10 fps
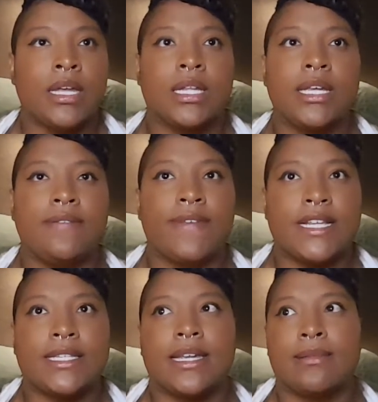Clean
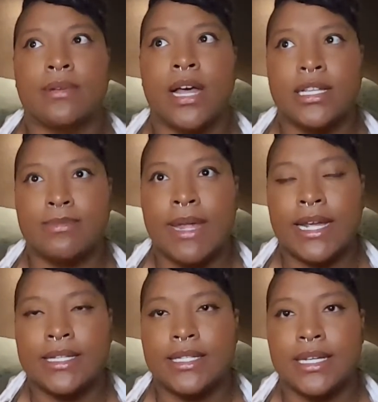Face
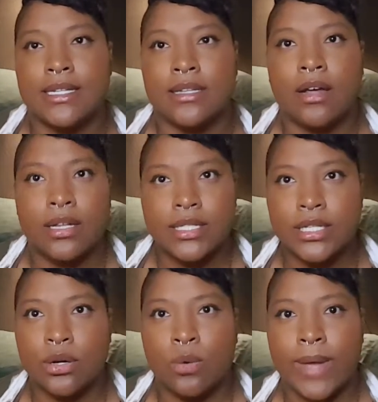Cosmetics is all
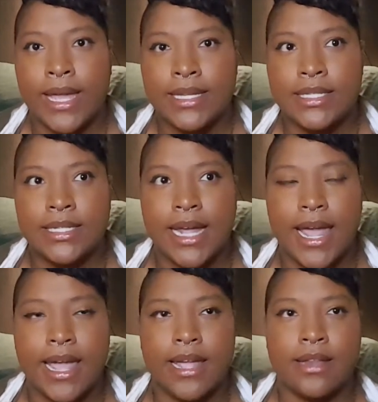zero waste
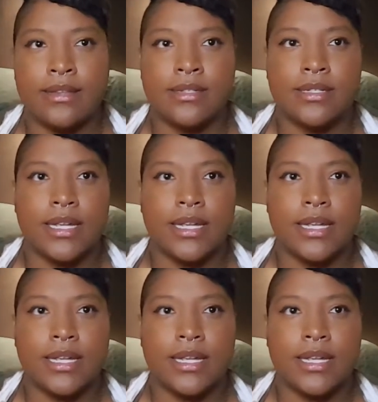and